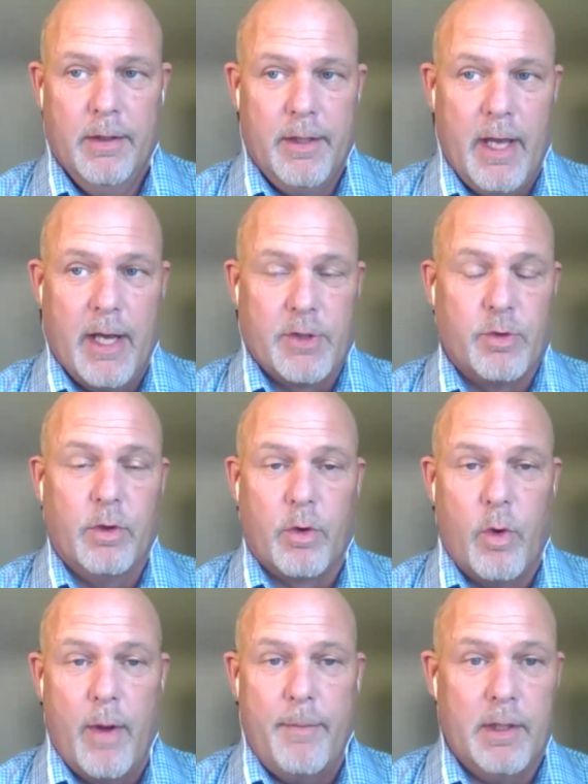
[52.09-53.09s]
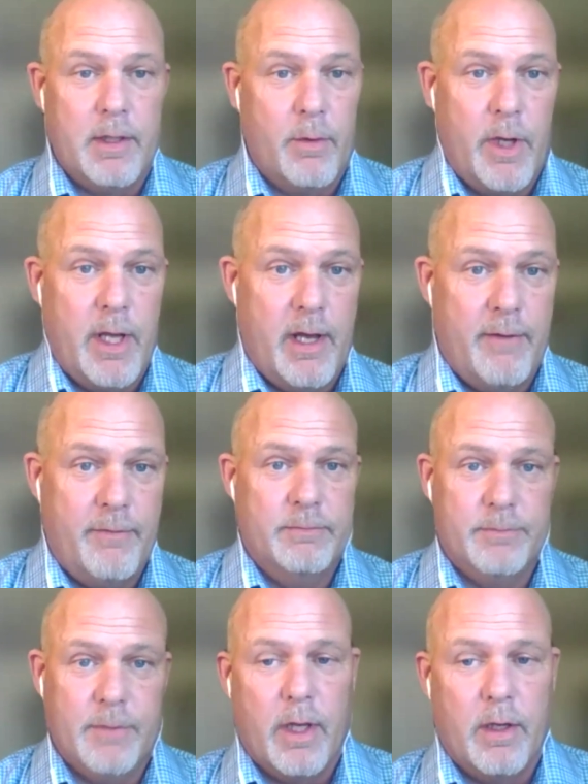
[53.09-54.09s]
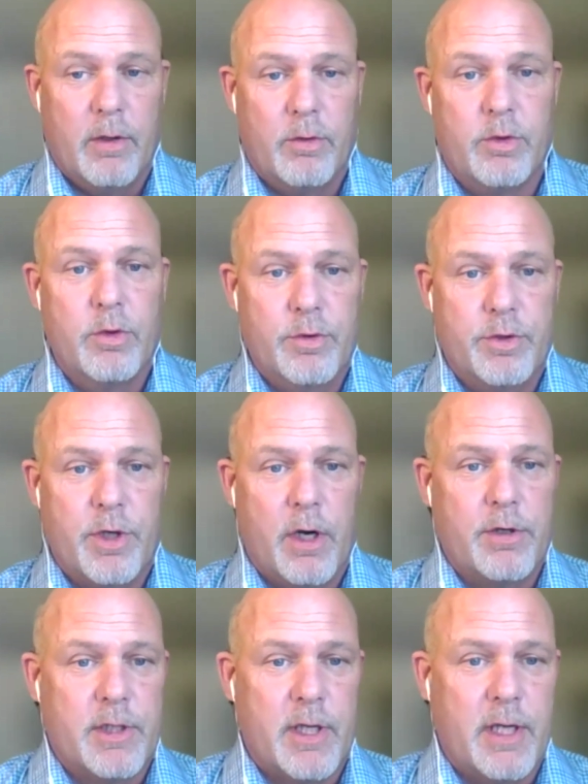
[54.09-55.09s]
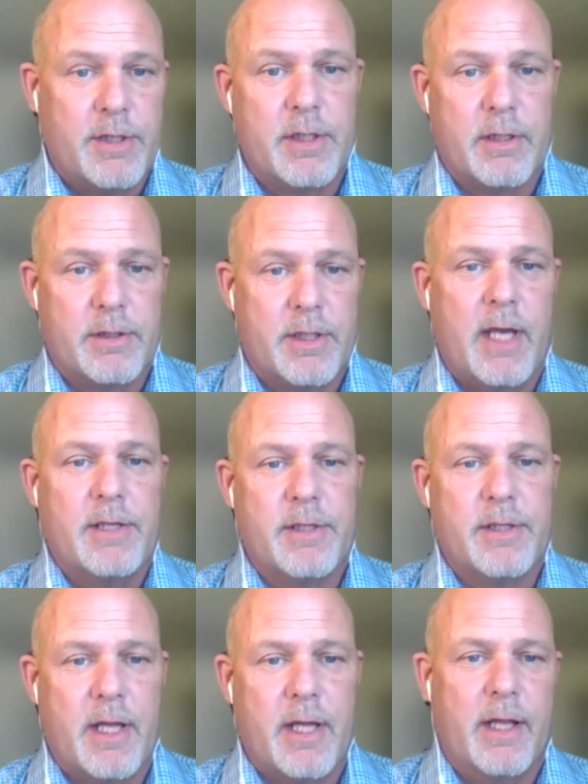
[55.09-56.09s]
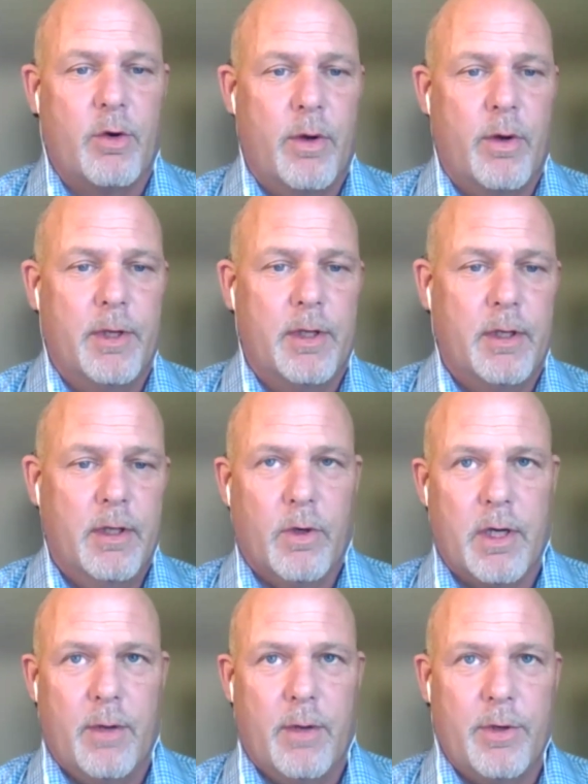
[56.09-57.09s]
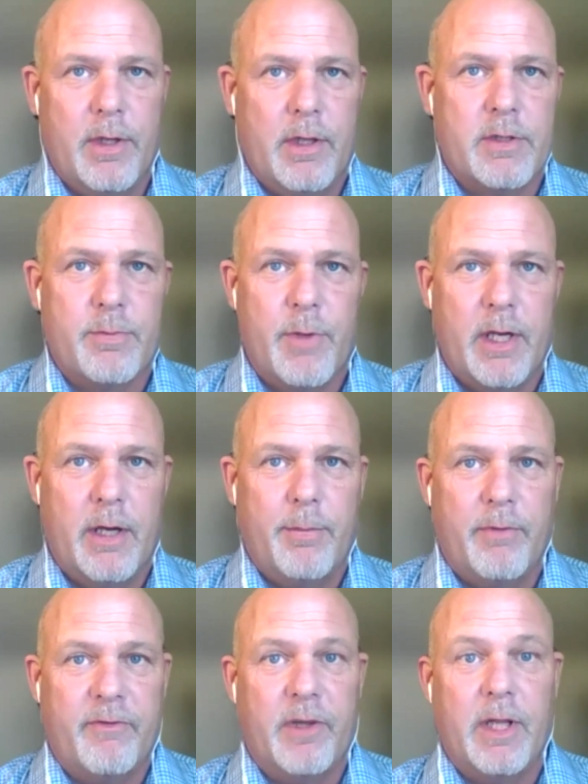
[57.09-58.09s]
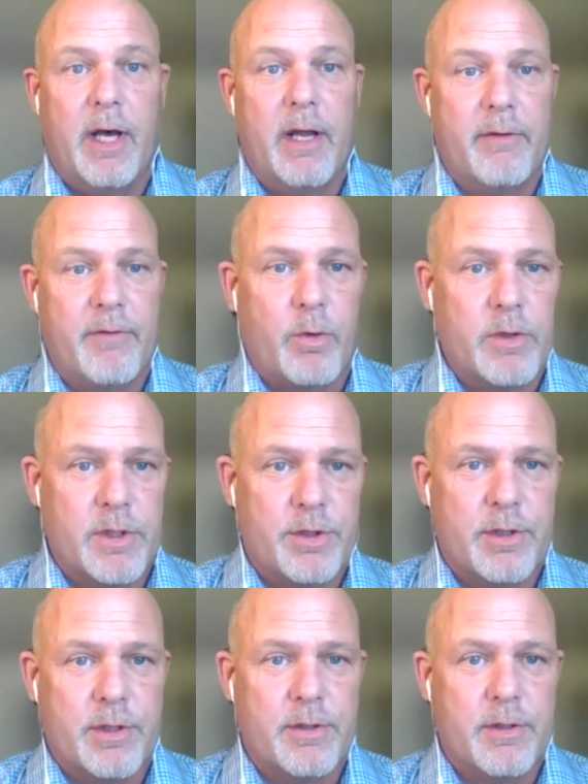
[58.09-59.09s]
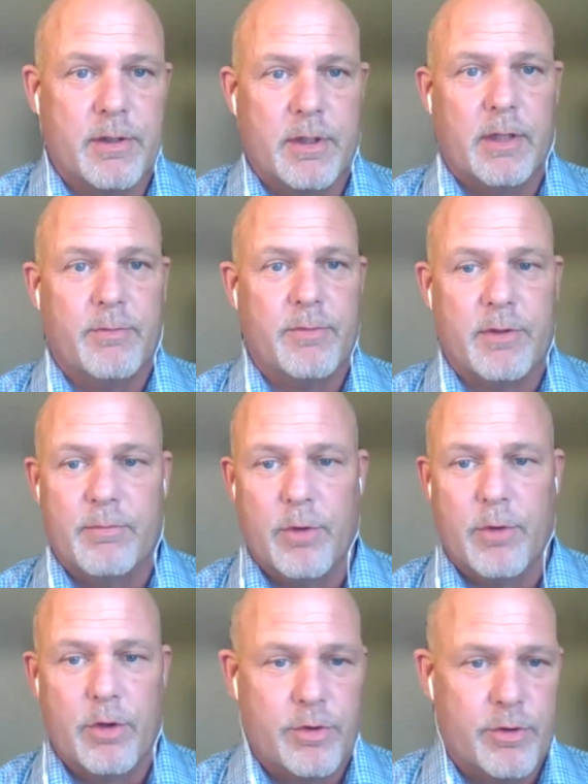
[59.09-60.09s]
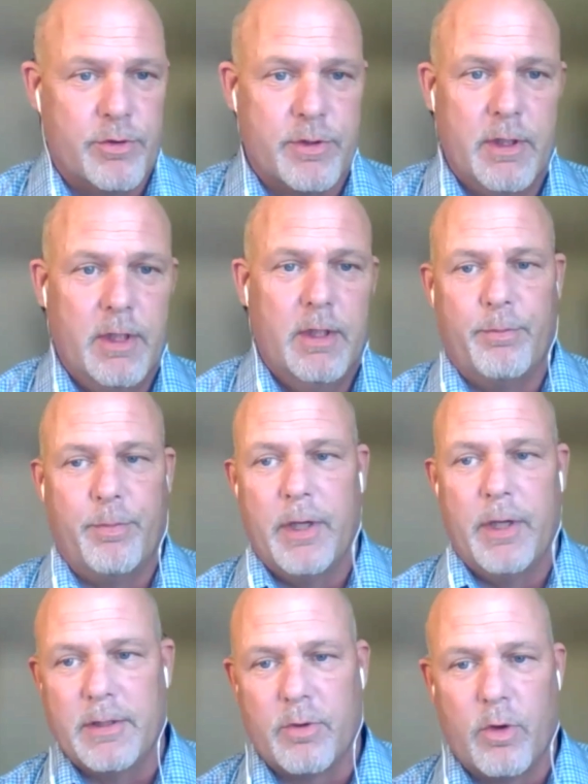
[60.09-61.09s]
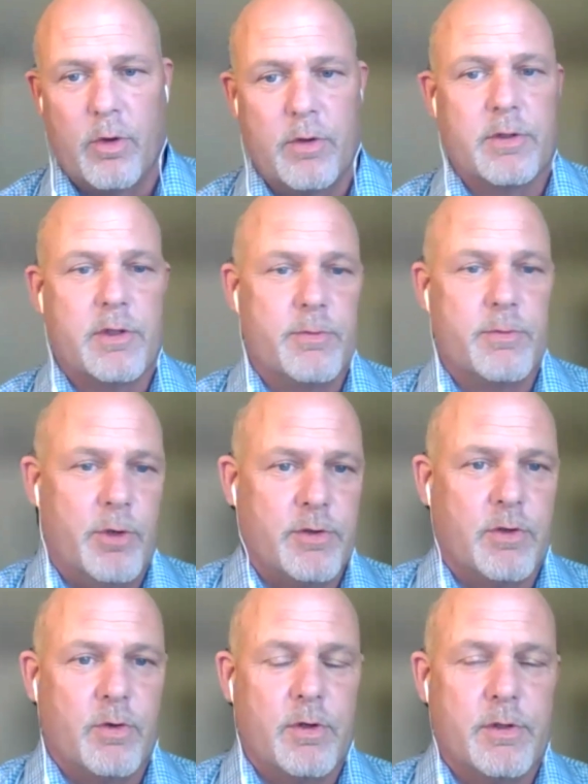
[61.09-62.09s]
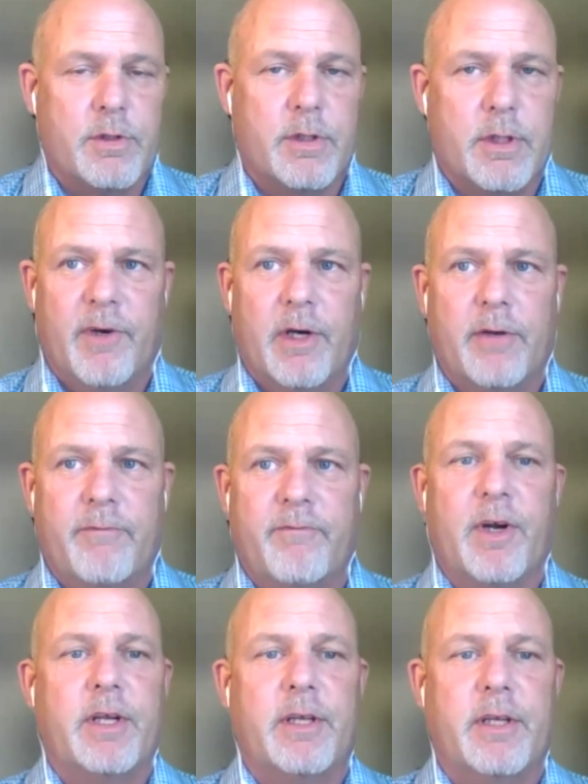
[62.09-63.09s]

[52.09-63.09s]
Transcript: the actual equipment that we have and true charge sizes on that equipment. We're a company that's made up of a lot of acquisitions, some mergers, big stores and small stores, very, very